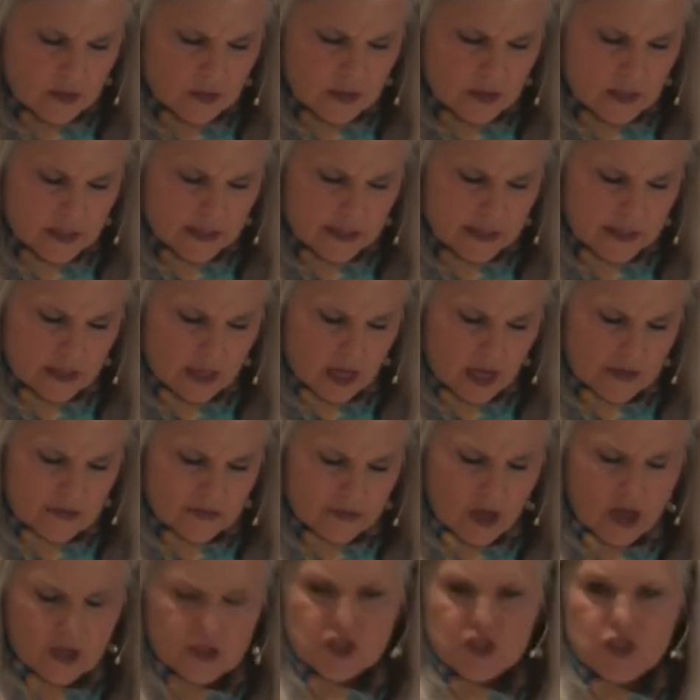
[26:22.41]
And Eli
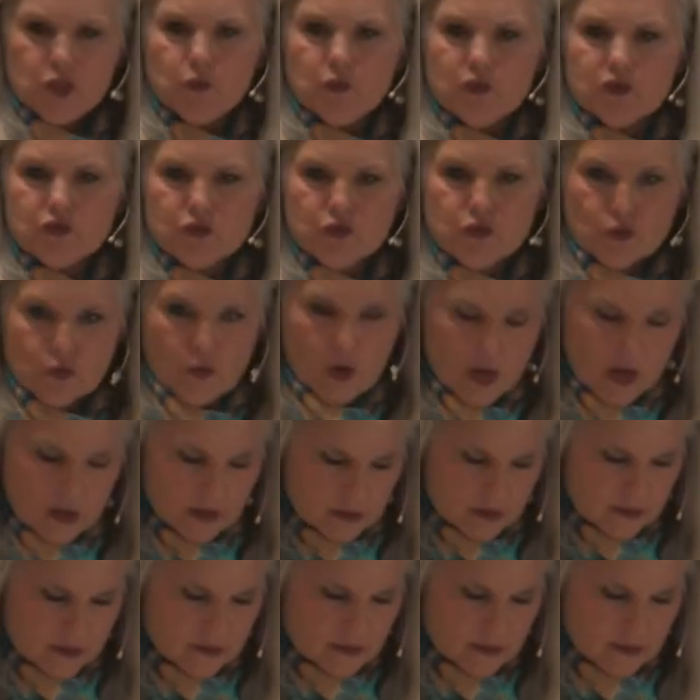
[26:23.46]
thought she was
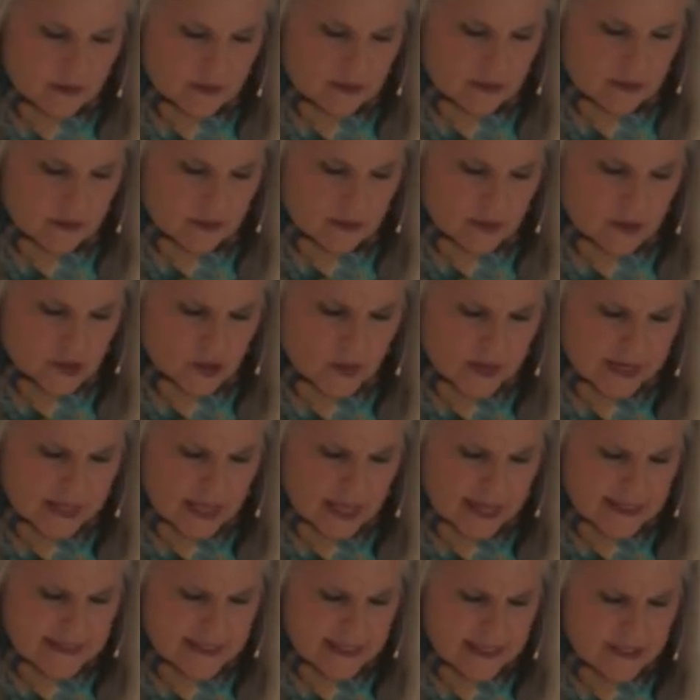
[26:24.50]
drunk. So
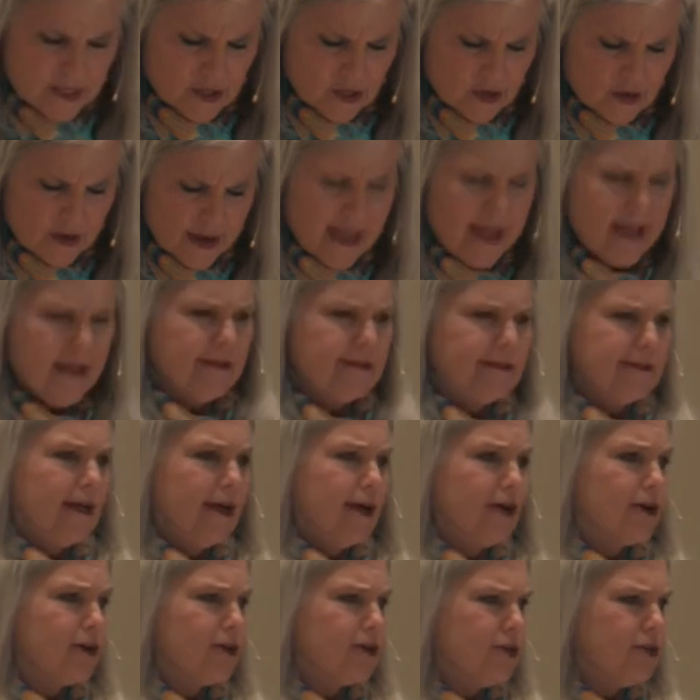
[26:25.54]
Eli said to her, "How
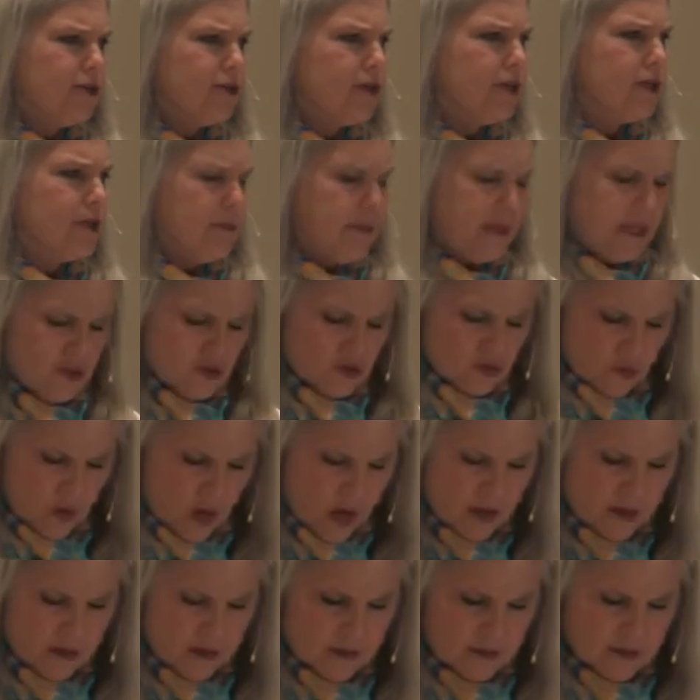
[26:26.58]
long are you going to be
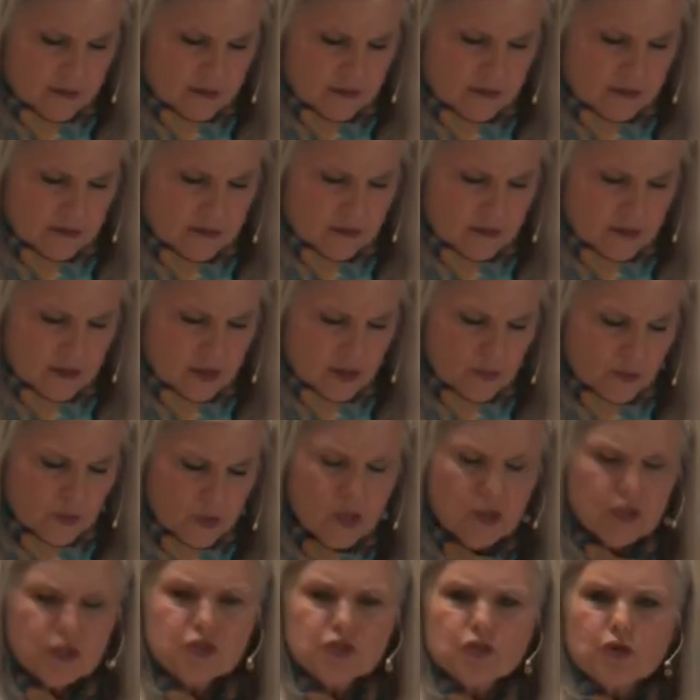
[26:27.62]
drunk?
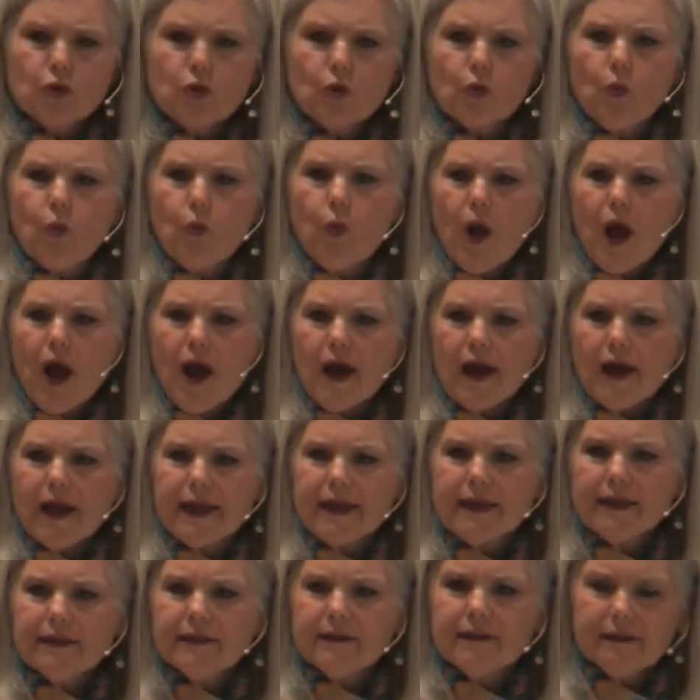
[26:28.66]
Put your
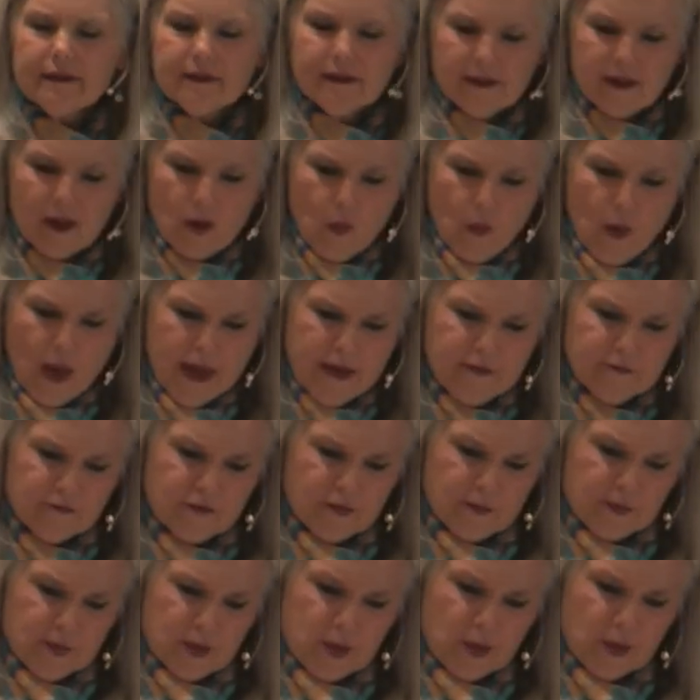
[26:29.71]
wine away
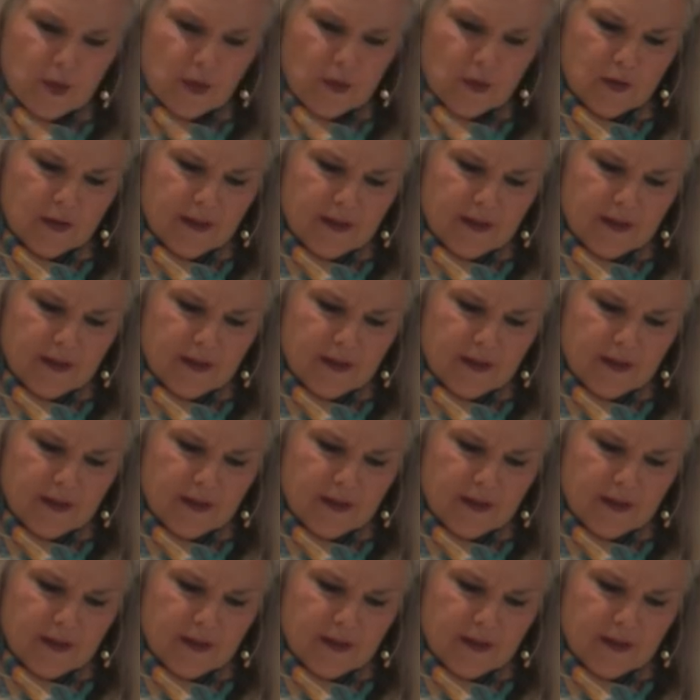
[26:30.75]
from you."